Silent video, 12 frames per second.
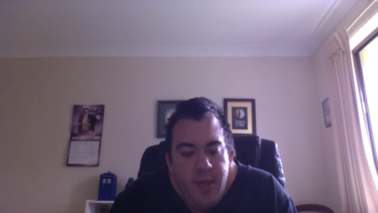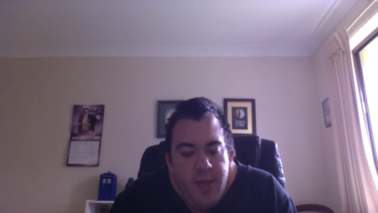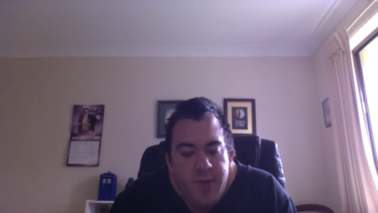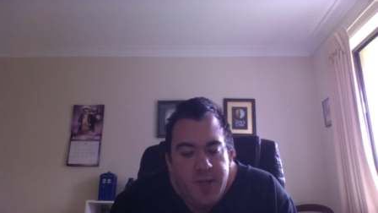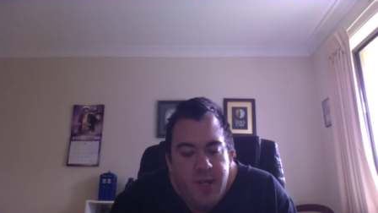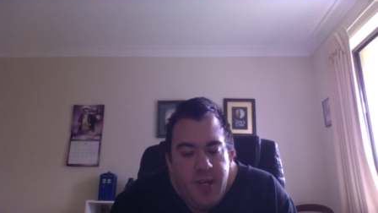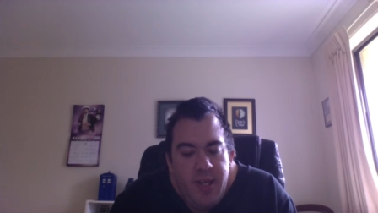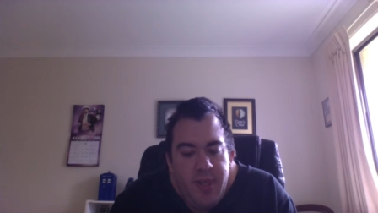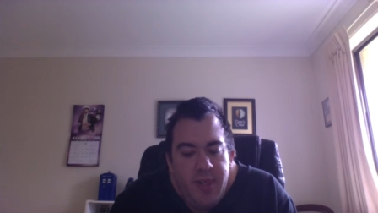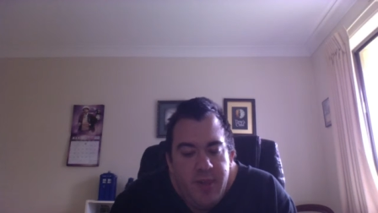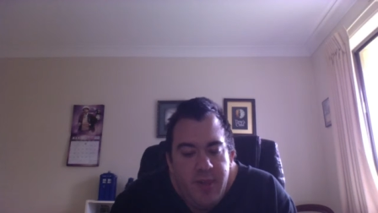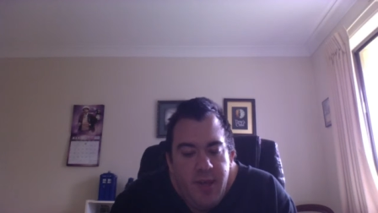There was
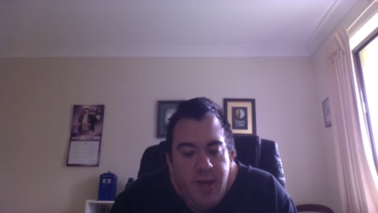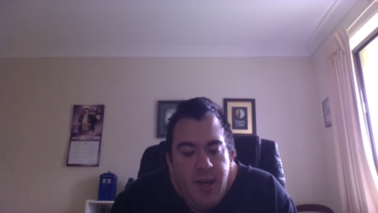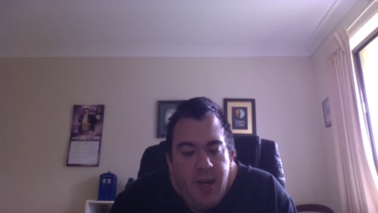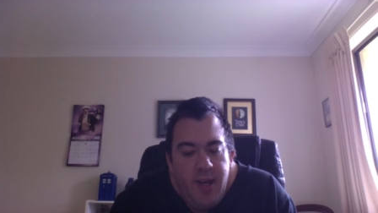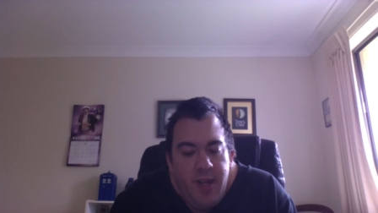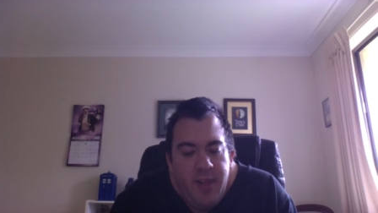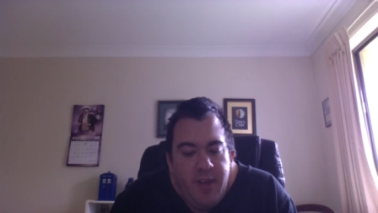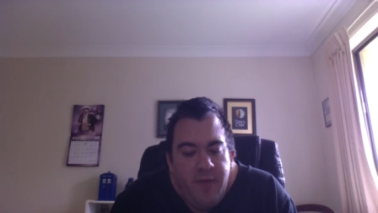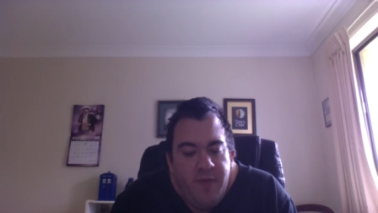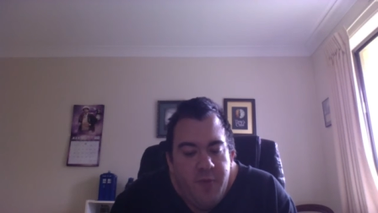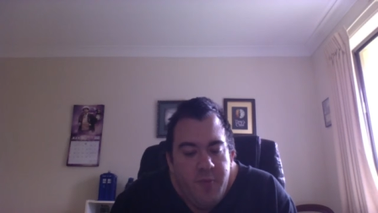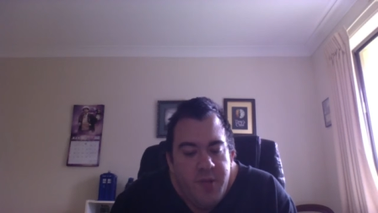any,
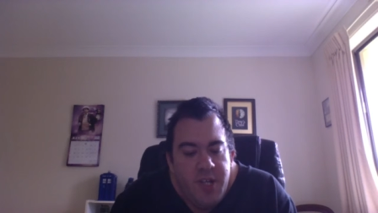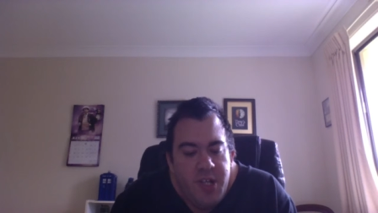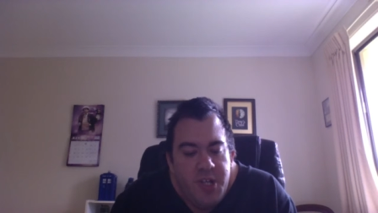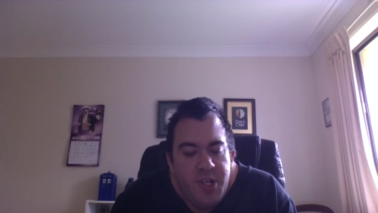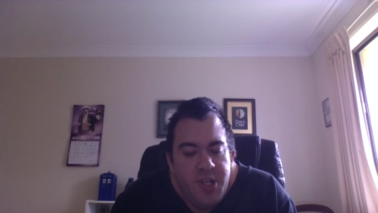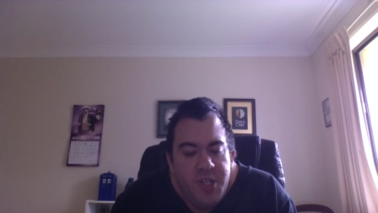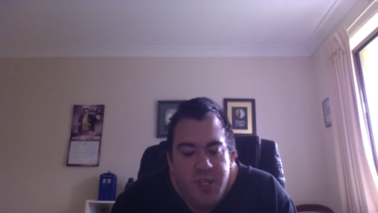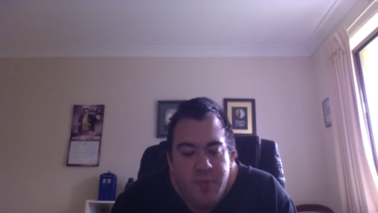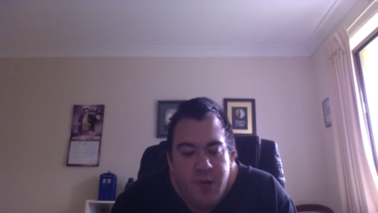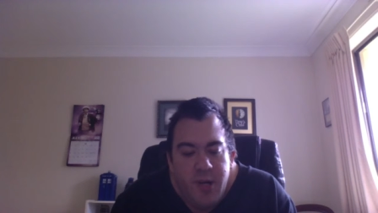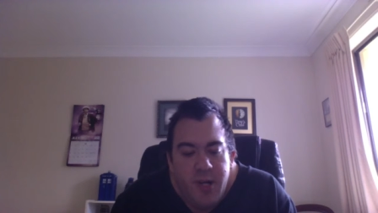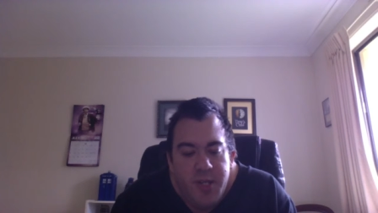anything from t shirts to
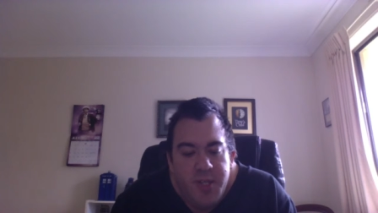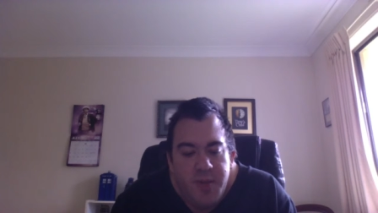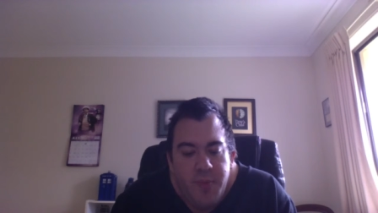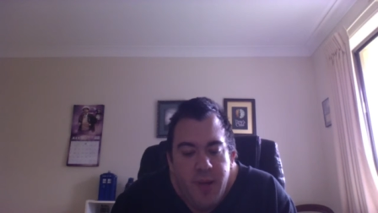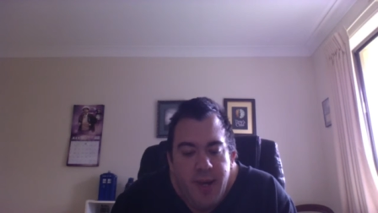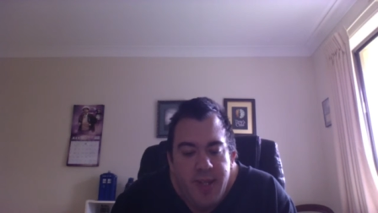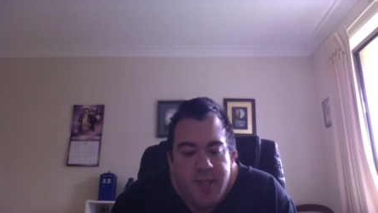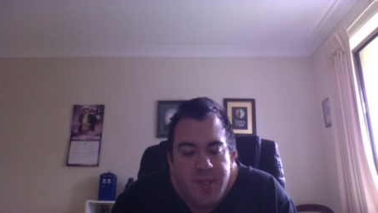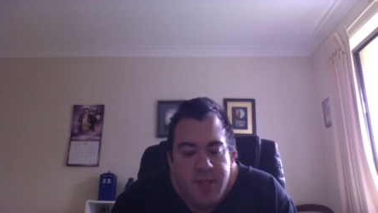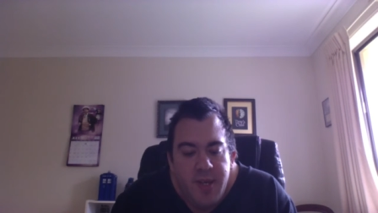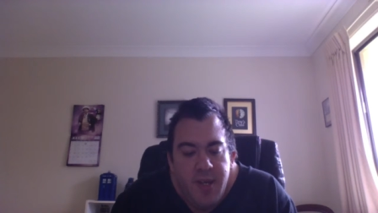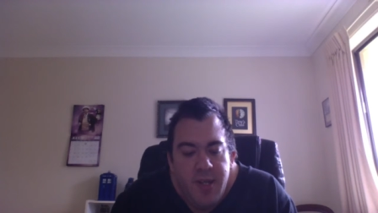bras to
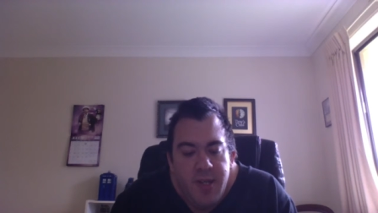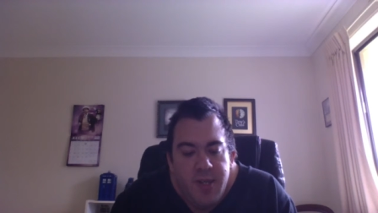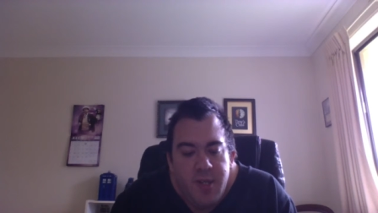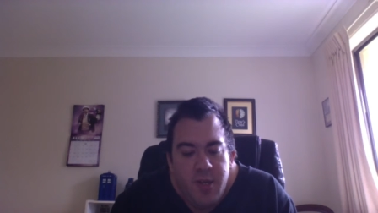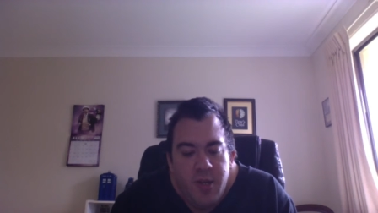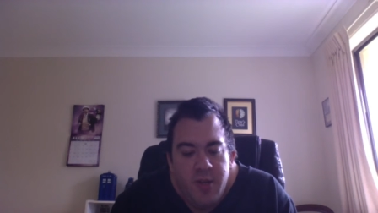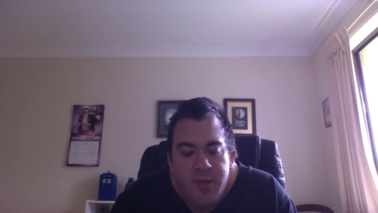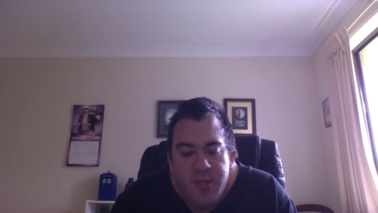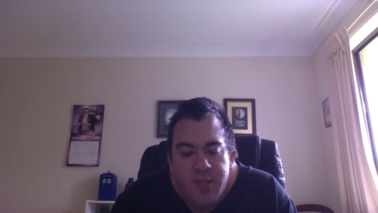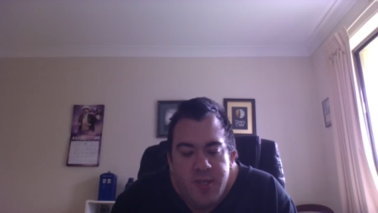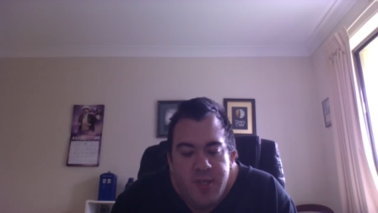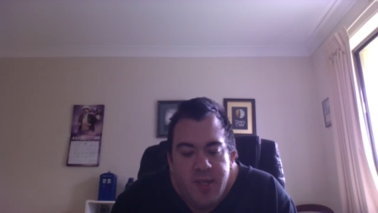pants,
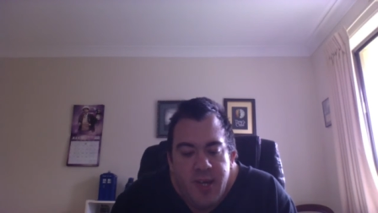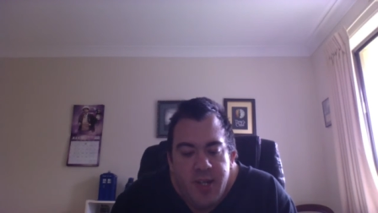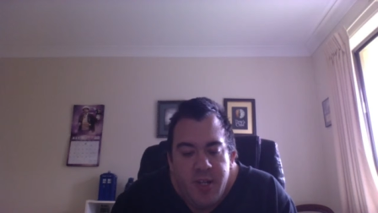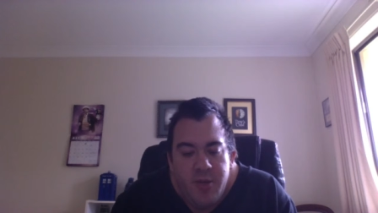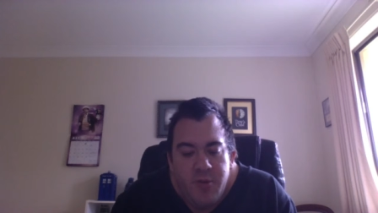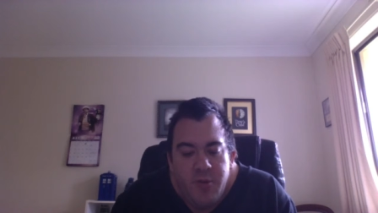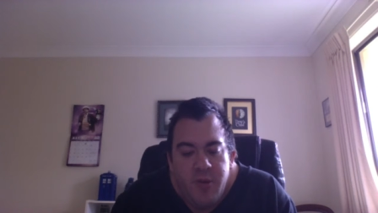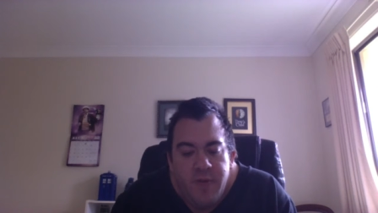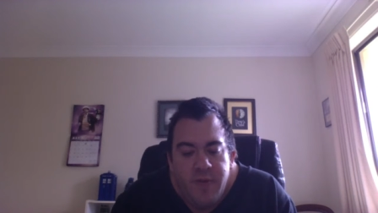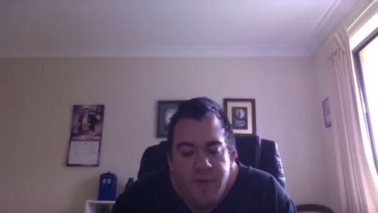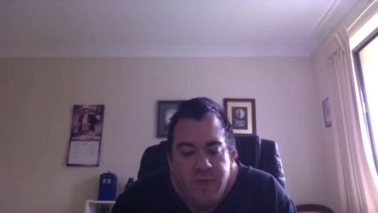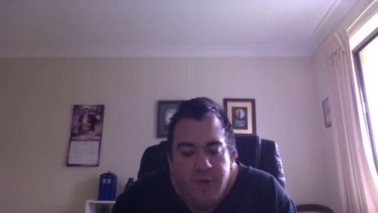skirts scattered all
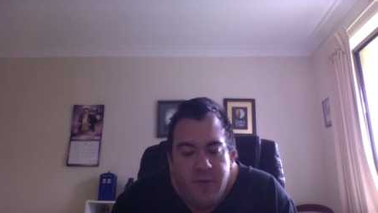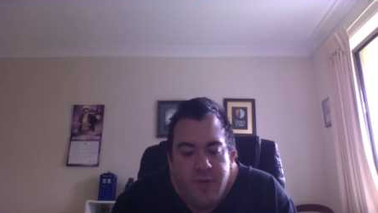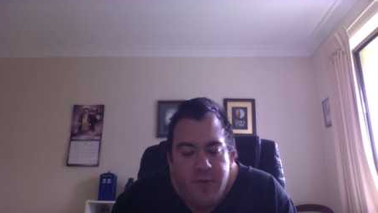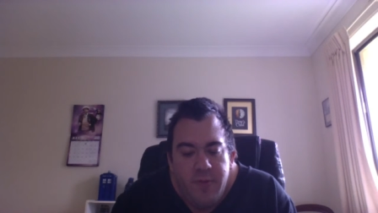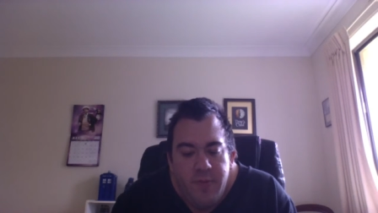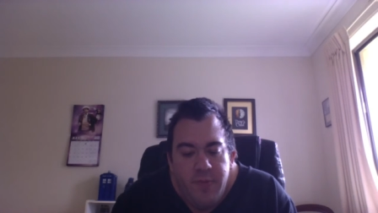over the floor.